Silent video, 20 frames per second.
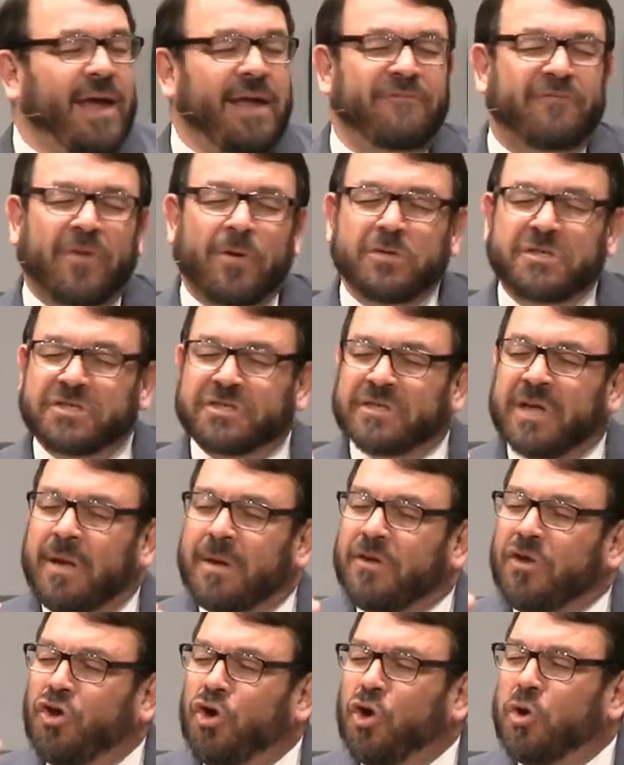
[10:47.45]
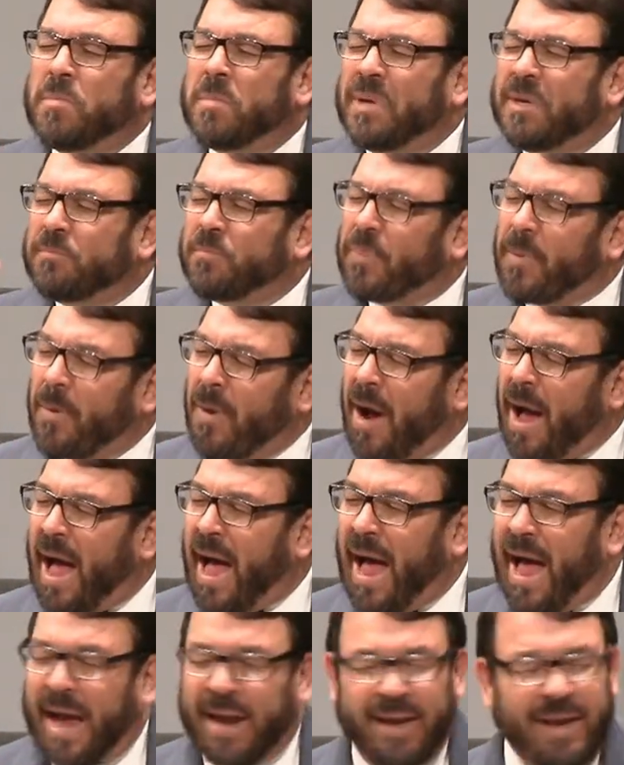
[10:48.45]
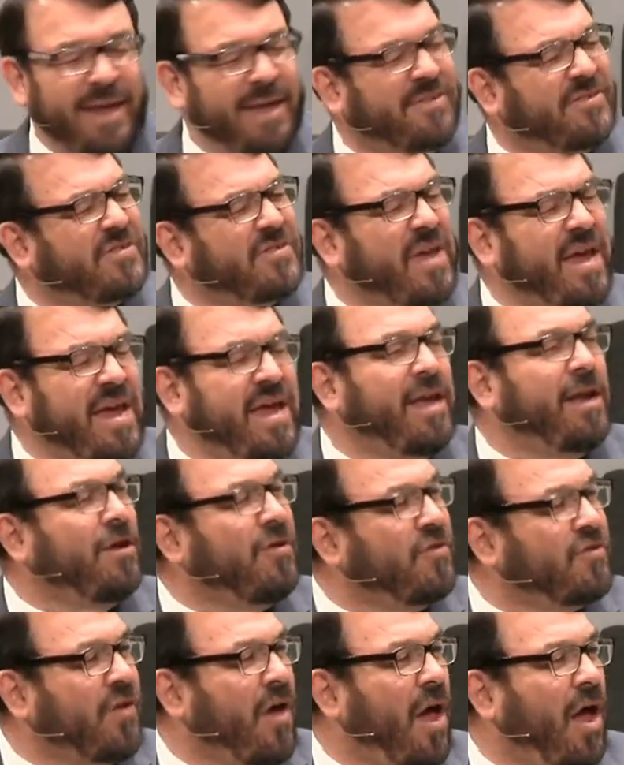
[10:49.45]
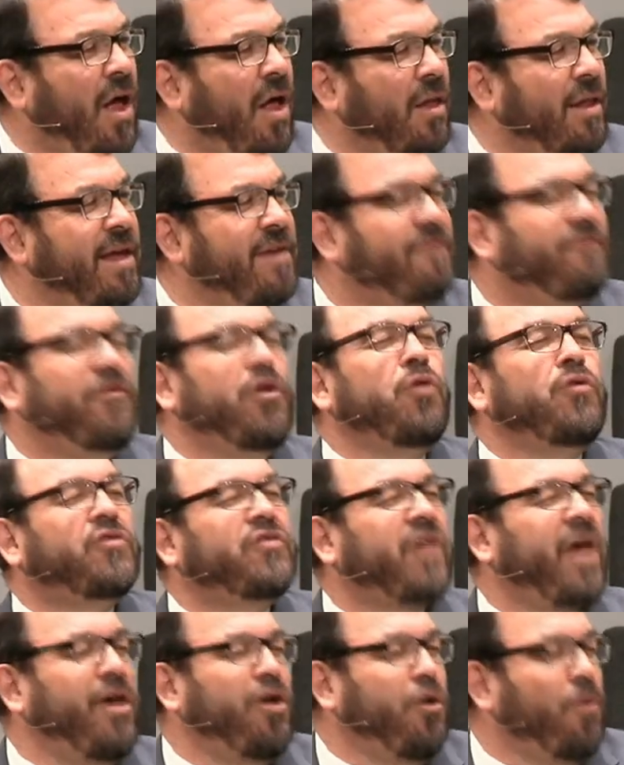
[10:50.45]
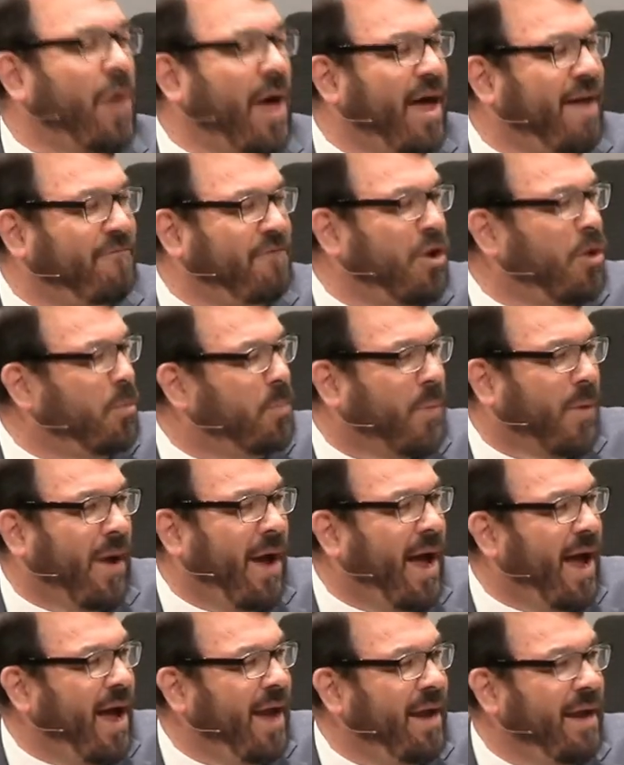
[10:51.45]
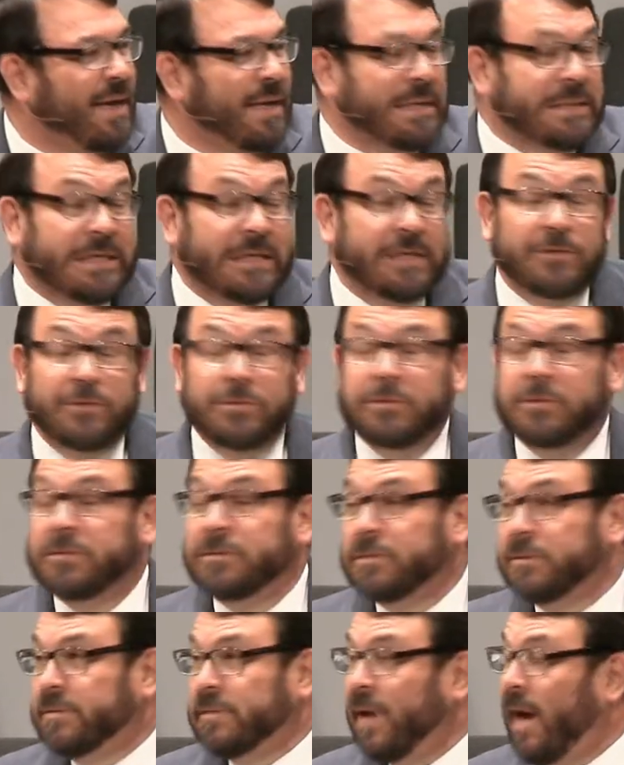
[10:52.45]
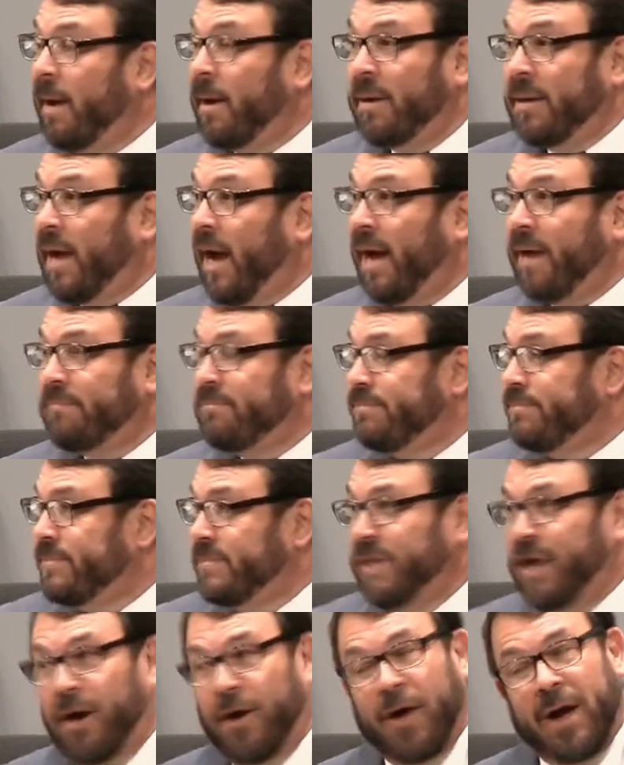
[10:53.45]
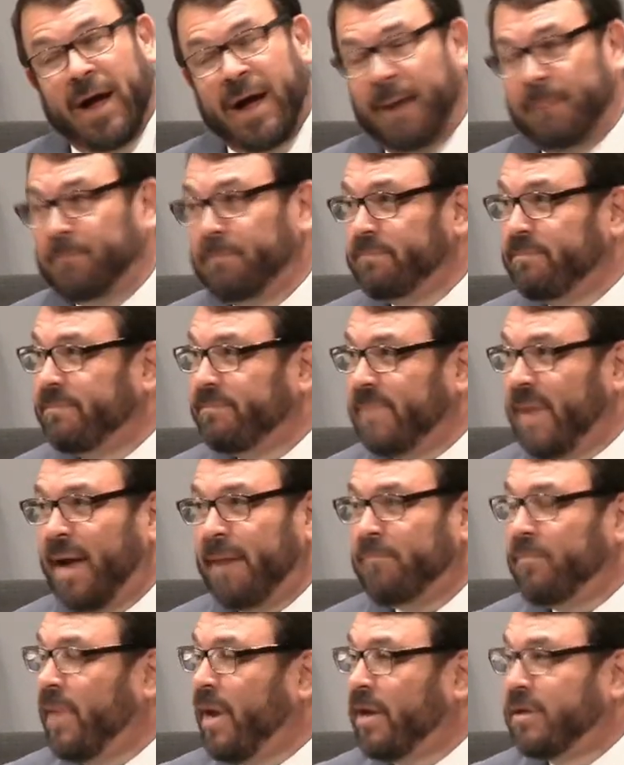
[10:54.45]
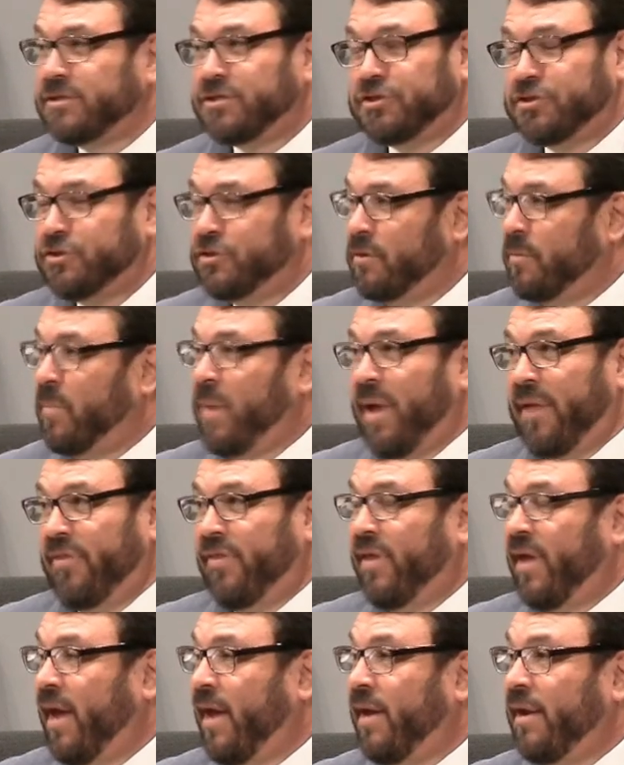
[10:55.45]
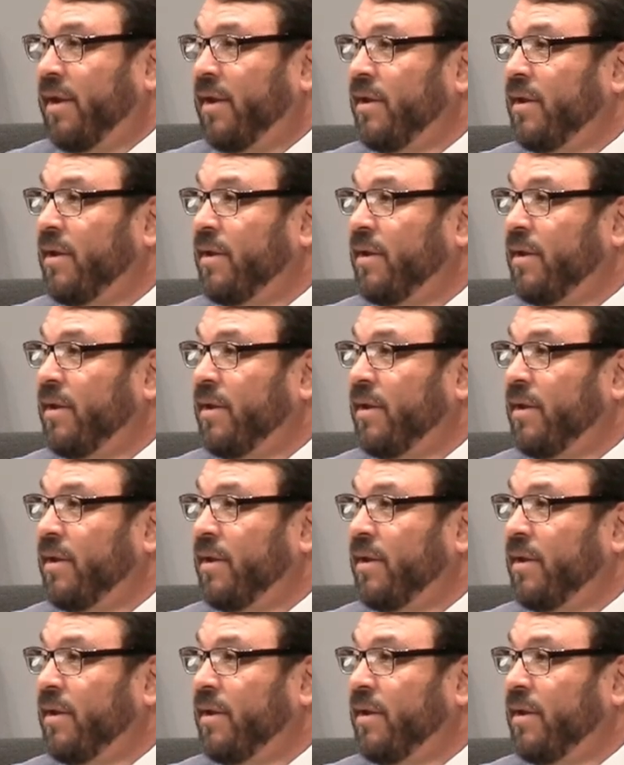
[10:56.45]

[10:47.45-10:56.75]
And folks, human pride, it's in us all. If you say you have no pride, whew, I, I, you know, I'm, I'm not sure about that.